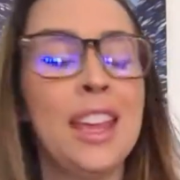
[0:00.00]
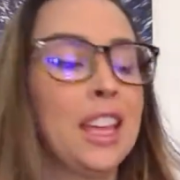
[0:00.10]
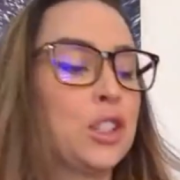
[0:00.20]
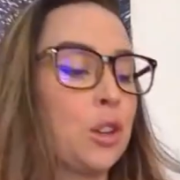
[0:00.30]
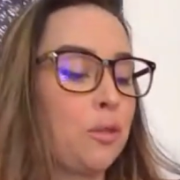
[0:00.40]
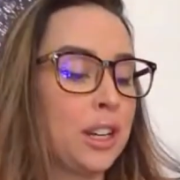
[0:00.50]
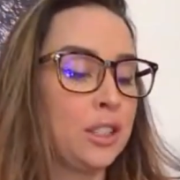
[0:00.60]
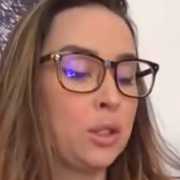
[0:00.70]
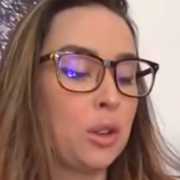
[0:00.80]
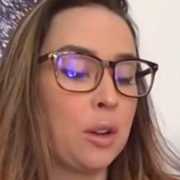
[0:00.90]
So funny
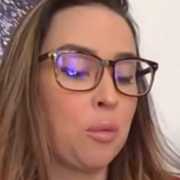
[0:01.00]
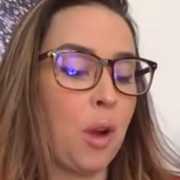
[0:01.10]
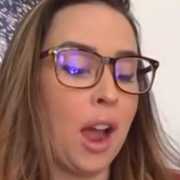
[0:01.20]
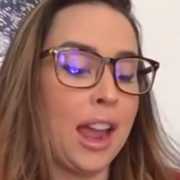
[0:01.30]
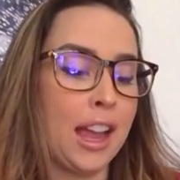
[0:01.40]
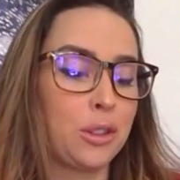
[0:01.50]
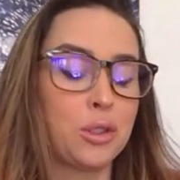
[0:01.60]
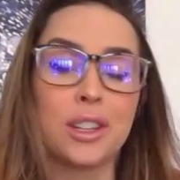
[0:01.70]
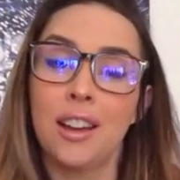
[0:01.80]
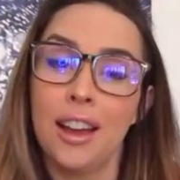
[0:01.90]
story, I
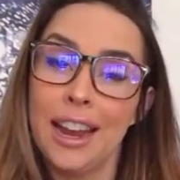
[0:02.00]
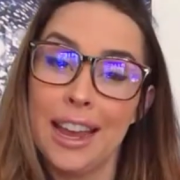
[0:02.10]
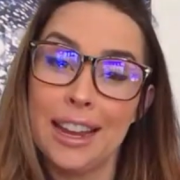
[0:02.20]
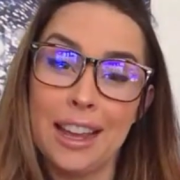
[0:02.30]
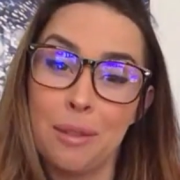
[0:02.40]
actually got Anna